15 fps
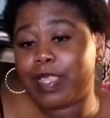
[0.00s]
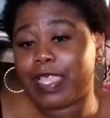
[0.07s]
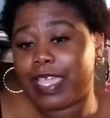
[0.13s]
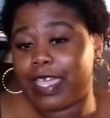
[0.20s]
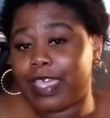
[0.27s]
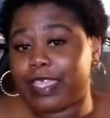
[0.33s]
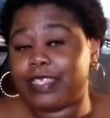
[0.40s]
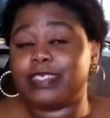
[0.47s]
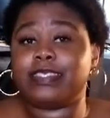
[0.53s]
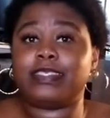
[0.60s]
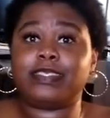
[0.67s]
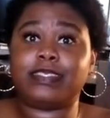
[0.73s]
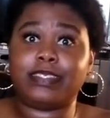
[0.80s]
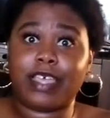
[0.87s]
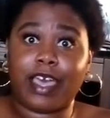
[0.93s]
plant
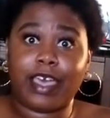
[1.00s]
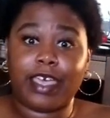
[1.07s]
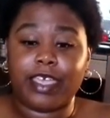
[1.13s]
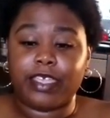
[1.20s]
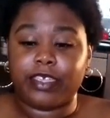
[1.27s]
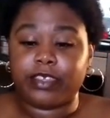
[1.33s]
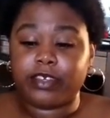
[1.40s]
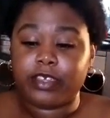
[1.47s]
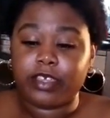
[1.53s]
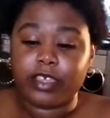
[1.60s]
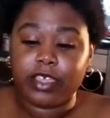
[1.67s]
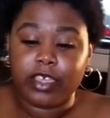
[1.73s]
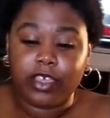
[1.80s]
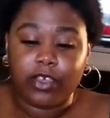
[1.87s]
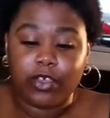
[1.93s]
died,
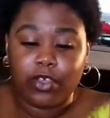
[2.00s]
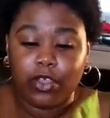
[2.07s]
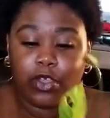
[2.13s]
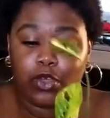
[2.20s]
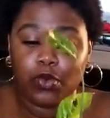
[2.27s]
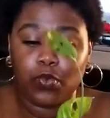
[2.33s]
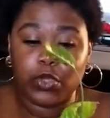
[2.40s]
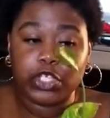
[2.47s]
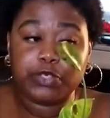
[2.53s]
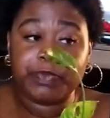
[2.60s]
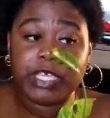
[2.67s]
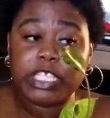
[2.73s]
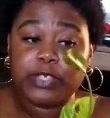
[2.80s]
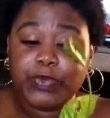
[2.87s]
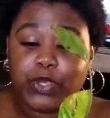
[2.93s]
which
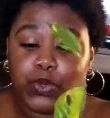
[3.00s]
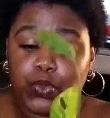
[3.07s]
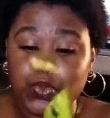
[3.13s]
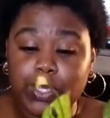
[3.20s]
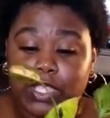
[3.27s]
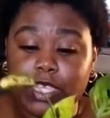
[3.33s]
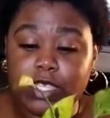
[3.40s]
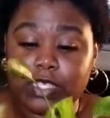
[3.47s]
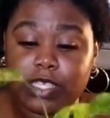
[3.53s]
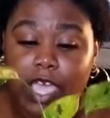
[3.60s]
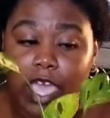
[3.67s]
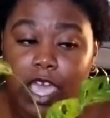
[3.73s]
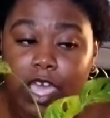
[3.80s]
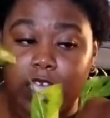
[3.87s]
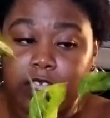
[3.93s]
makes me really
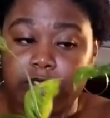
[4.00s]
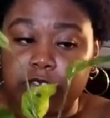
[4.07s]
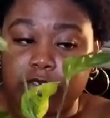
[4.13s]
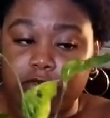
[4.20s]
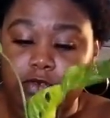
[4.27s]
sad.